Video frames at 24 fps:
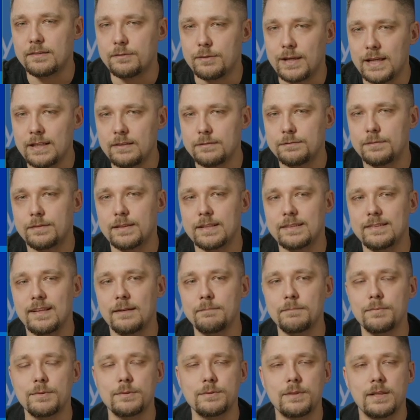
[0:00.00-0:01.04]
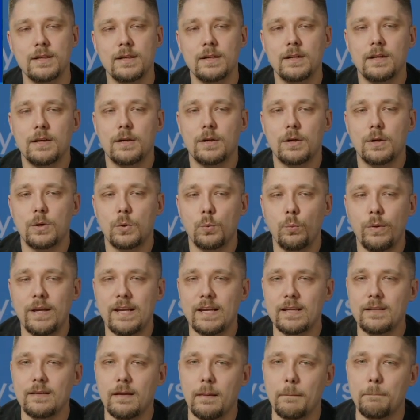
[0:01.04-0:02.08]
right? For example, we
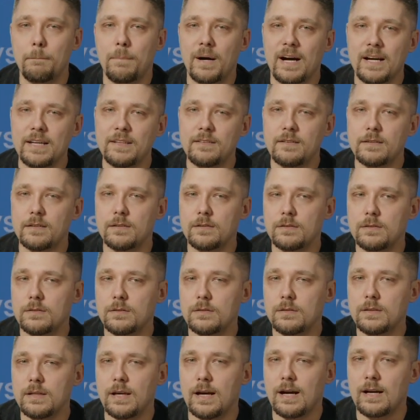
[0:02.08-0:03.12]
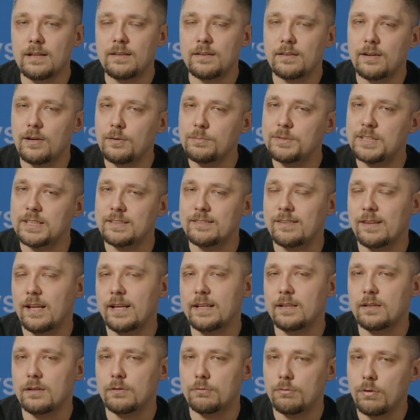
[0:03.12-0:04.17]
can bind other objects
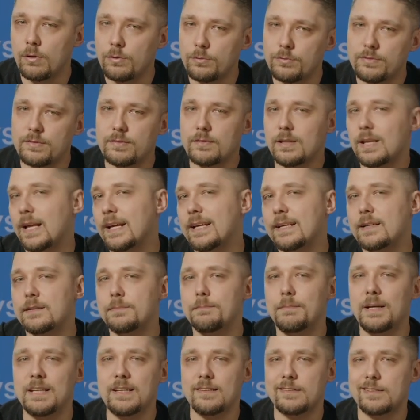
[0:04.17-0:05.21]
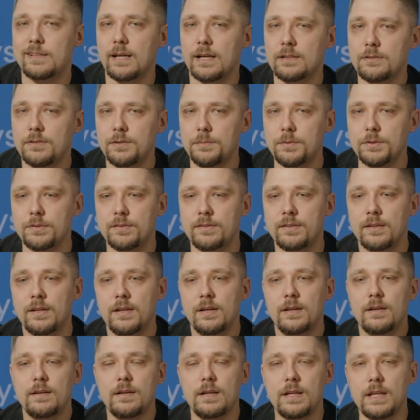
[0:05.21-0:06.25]
like roles, like managed attributes
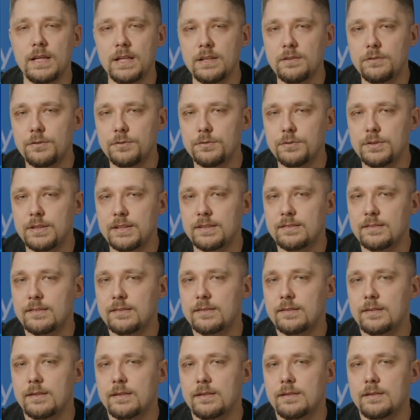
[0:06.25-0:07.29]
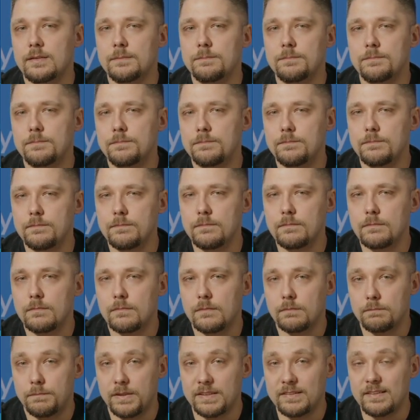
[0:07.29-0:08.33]
into this
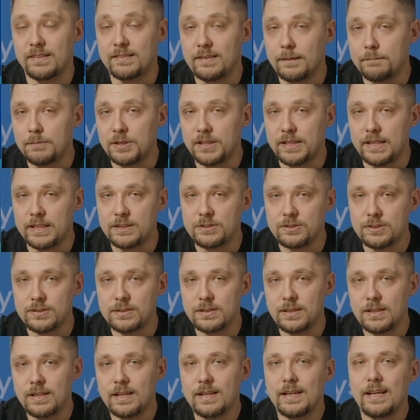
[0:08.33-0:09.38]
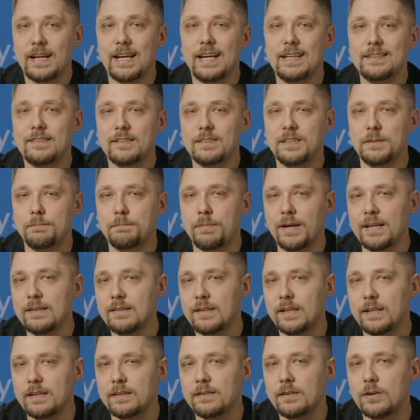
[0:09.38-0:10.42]
business application, and
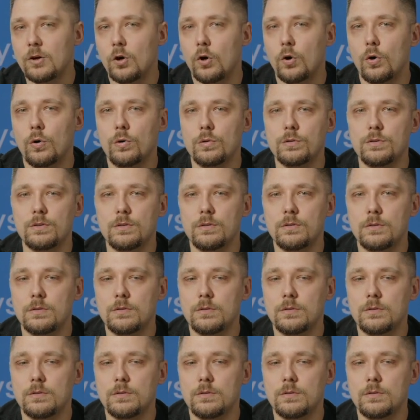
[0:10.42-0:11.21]
depending on